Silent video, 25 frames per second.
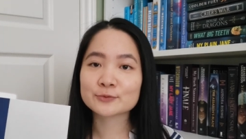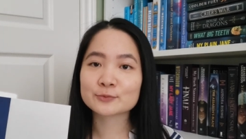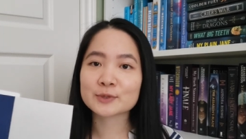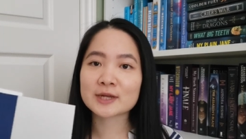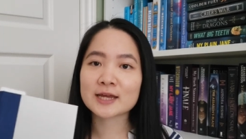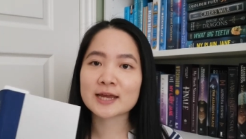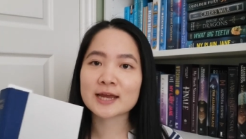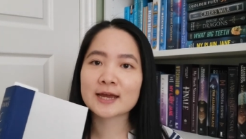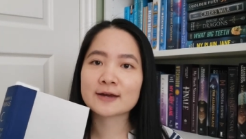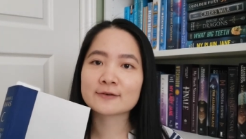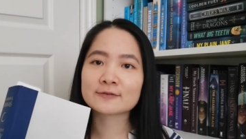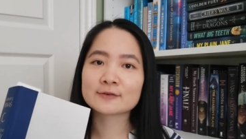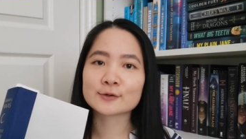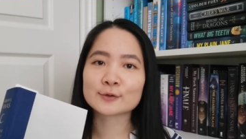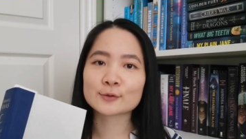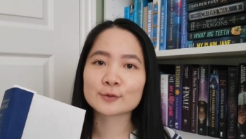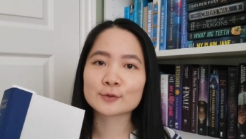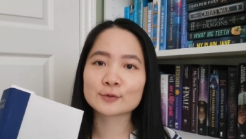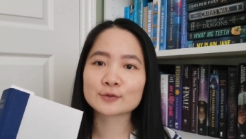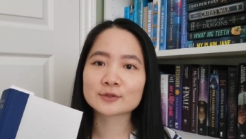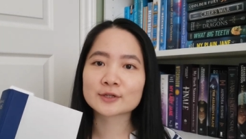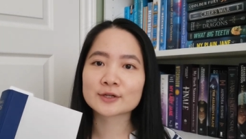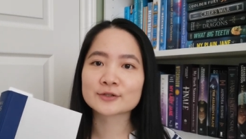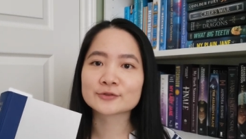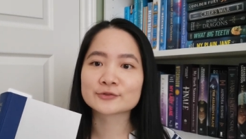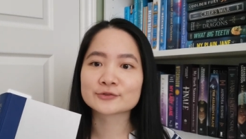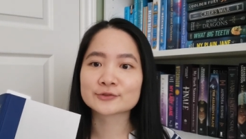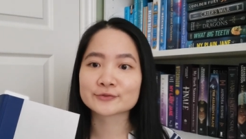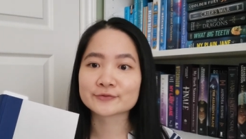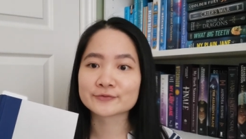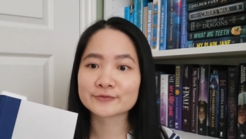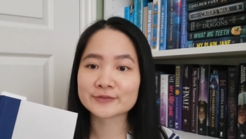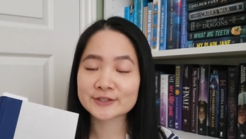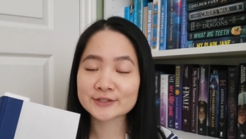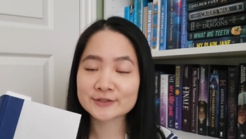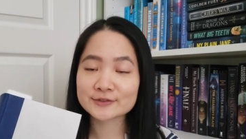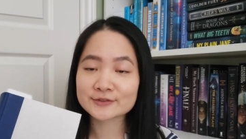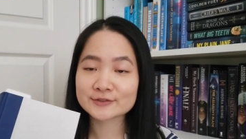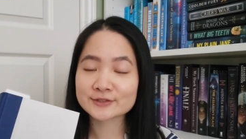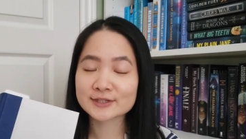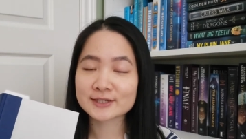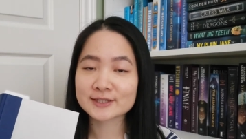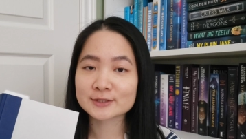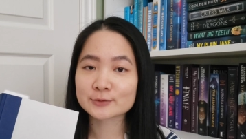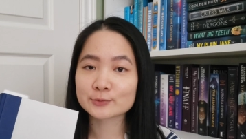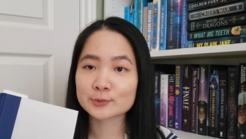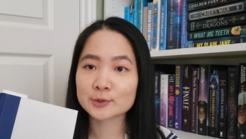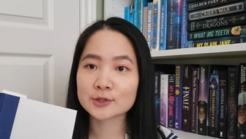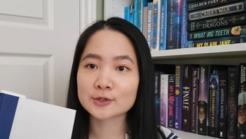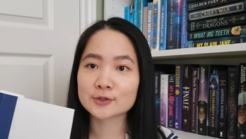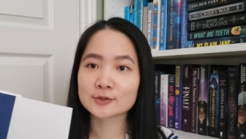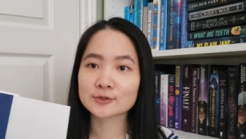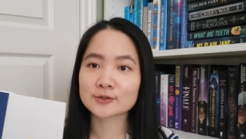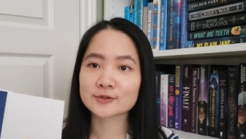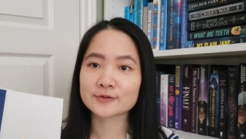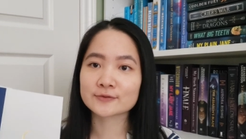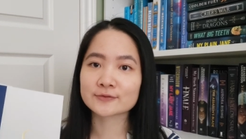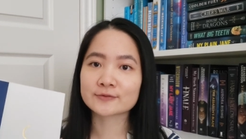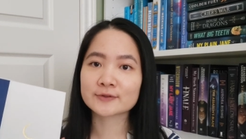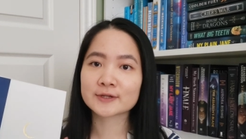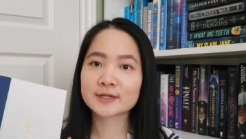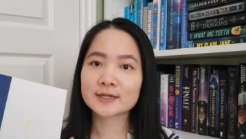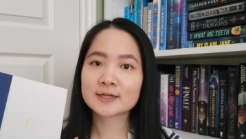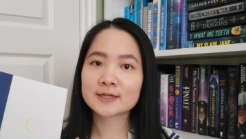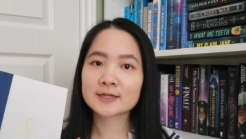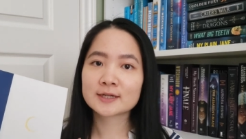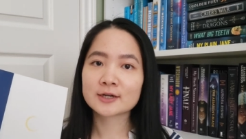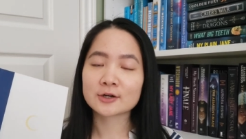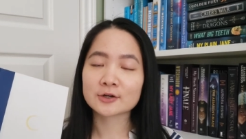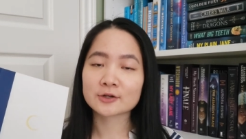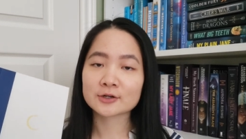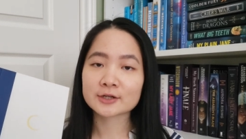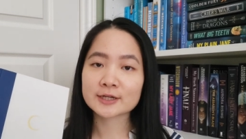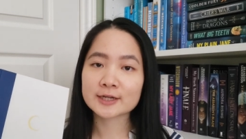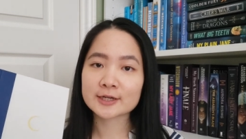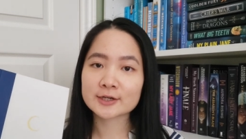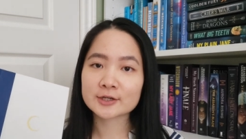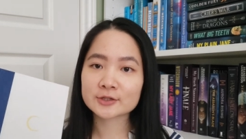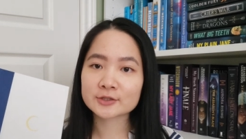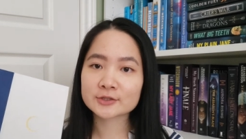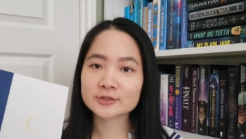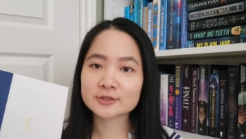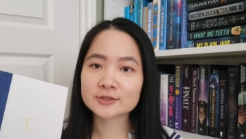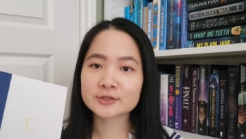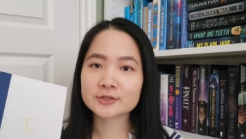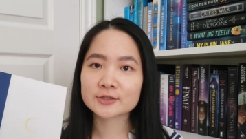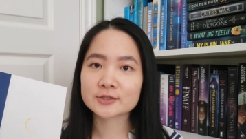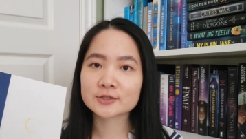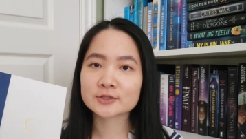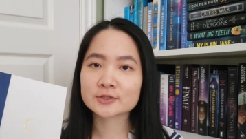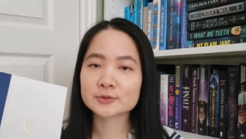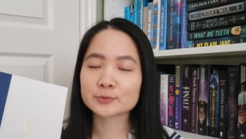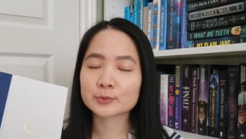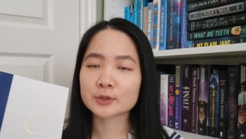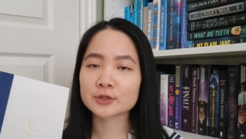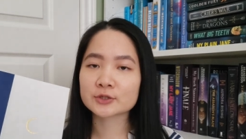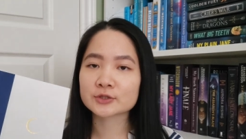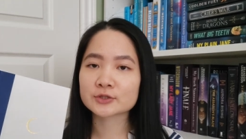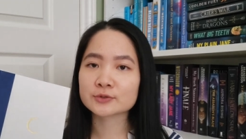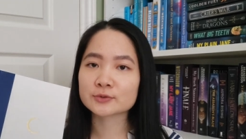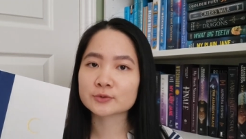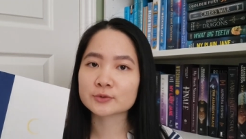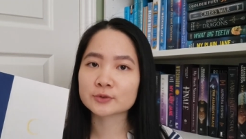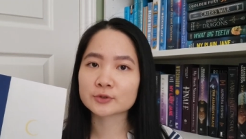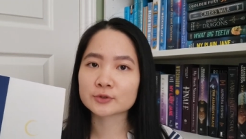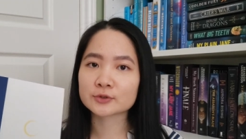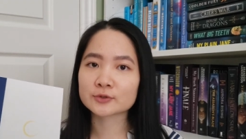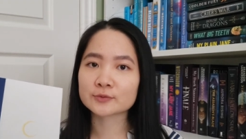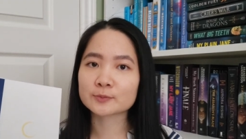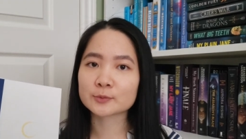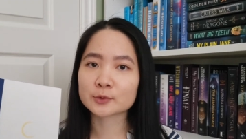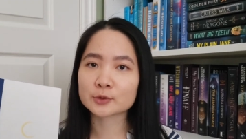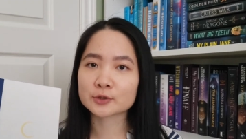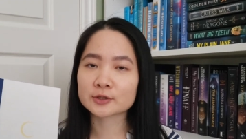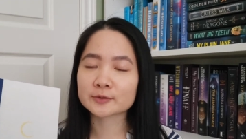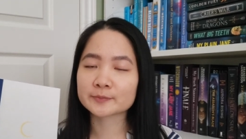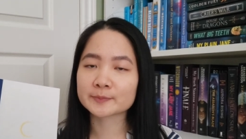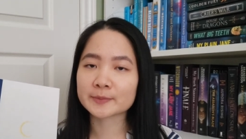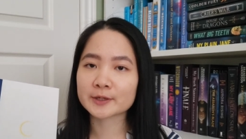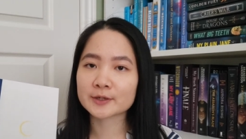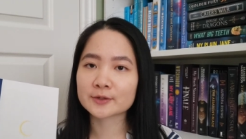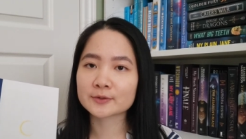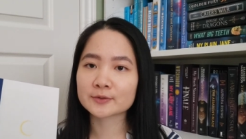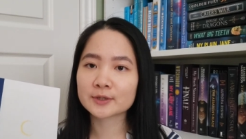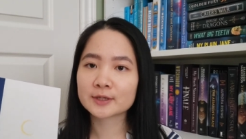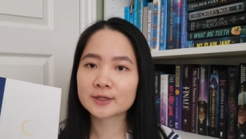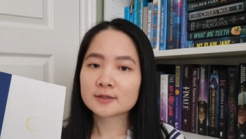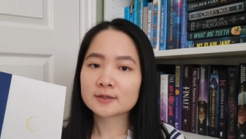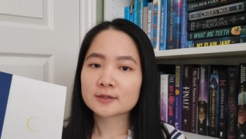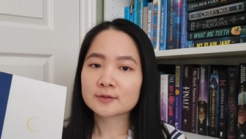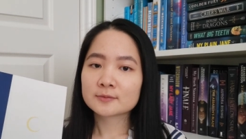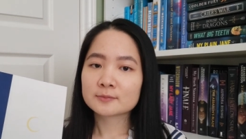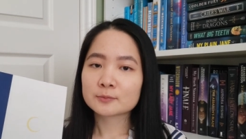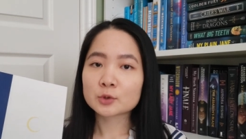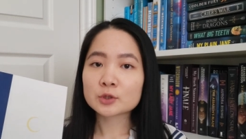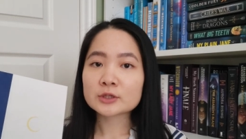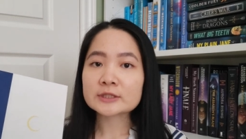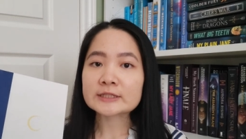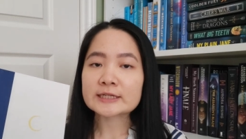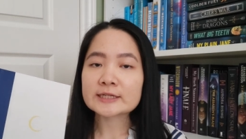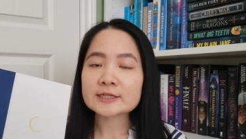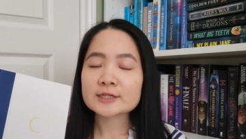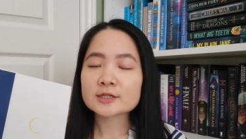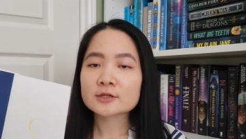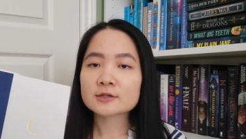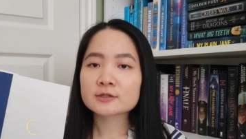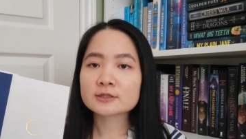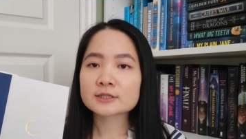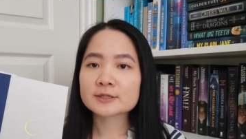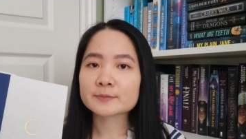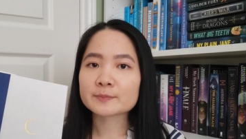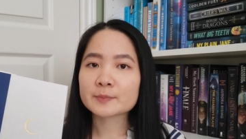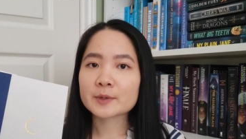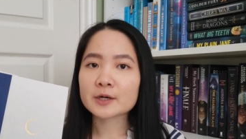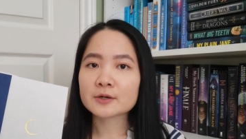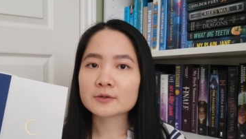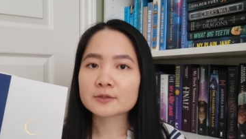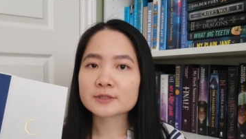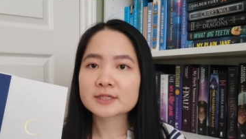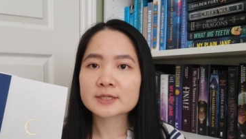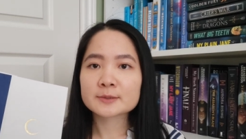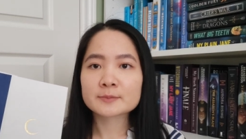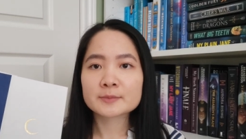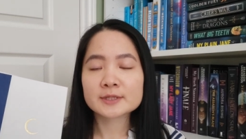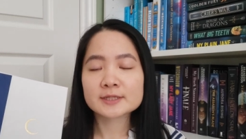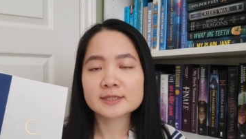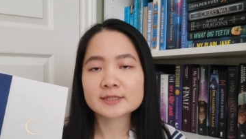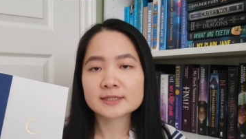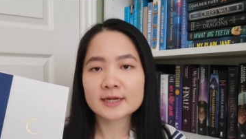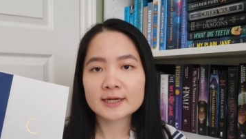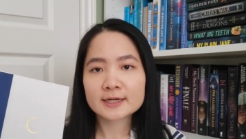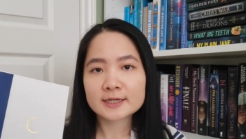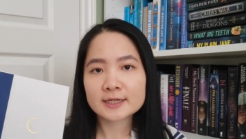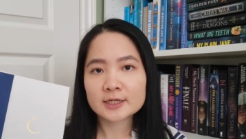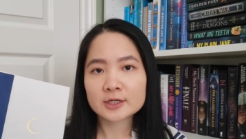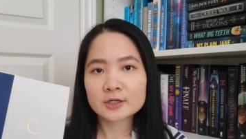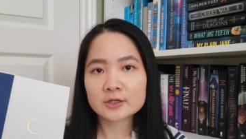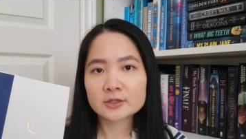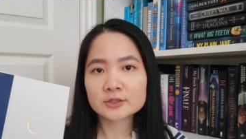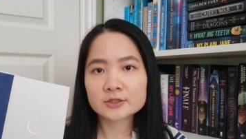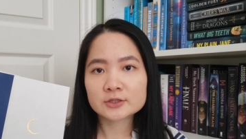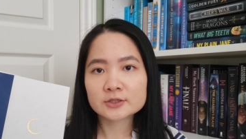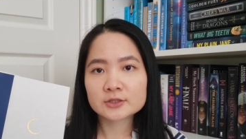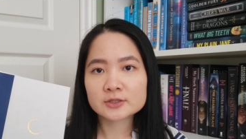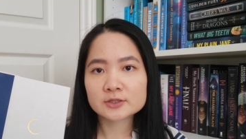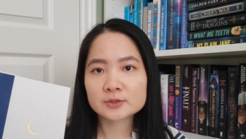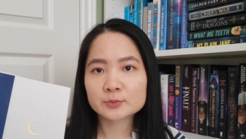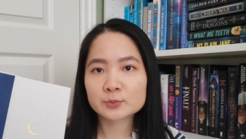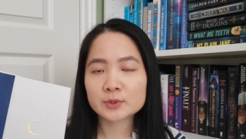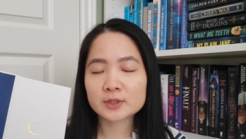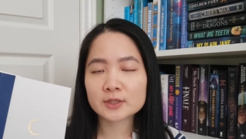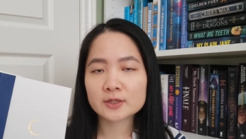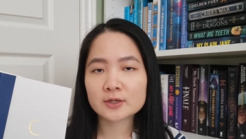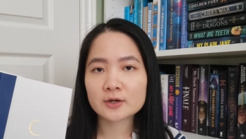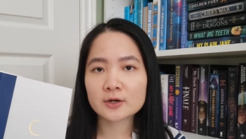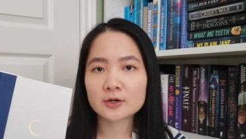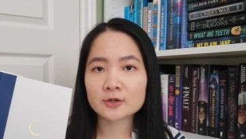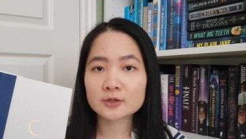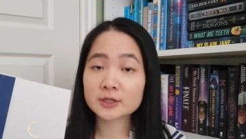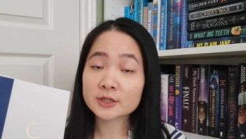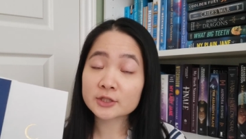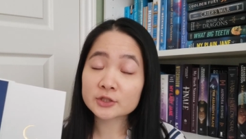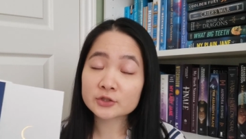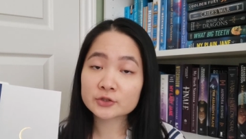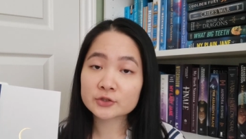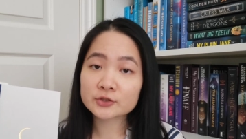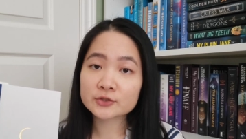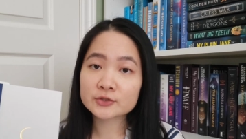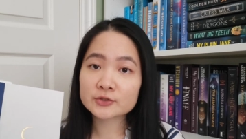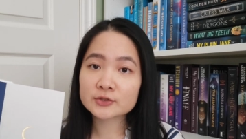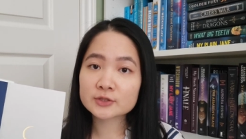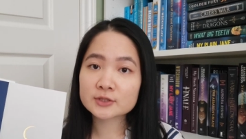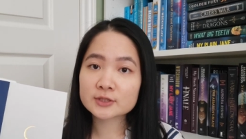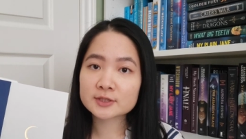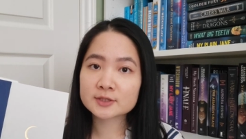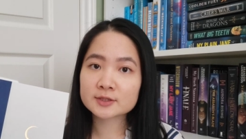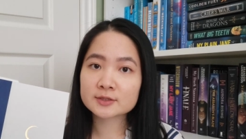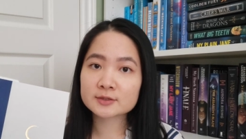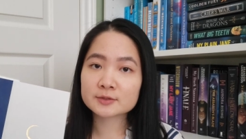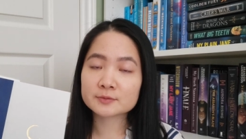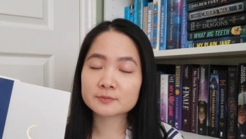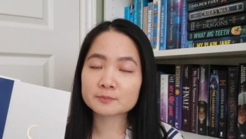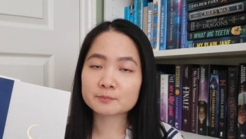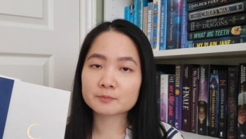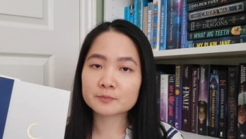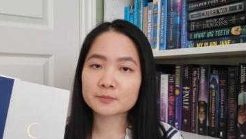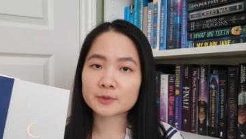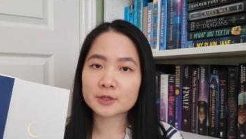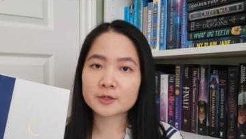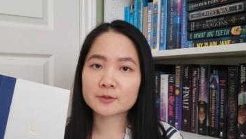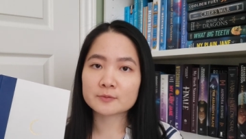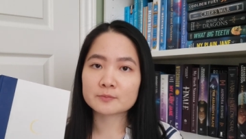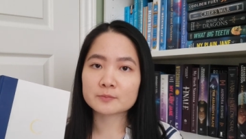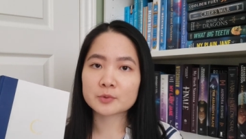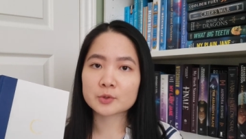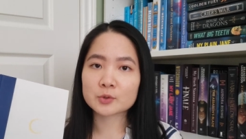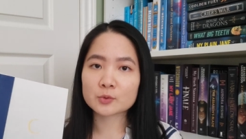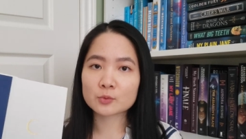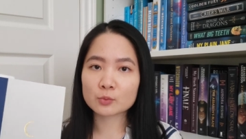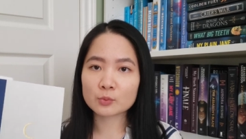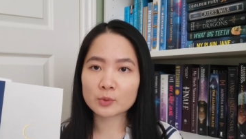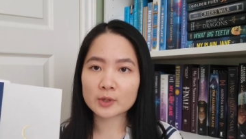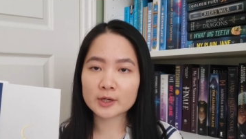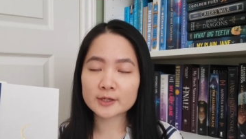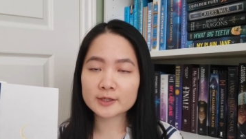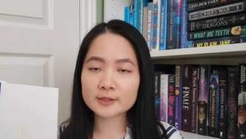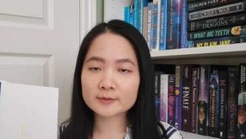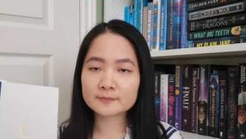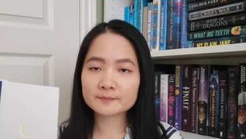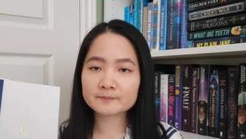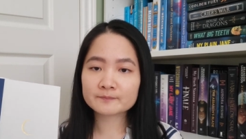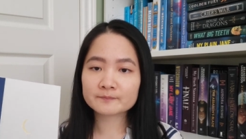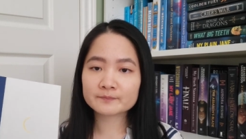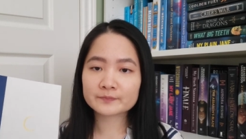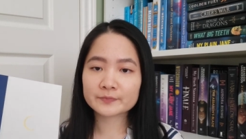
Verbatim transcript: We have a whole lot of reveals as well of our characters. We also learn more about more details about some of the side characters we are introduced in um, book one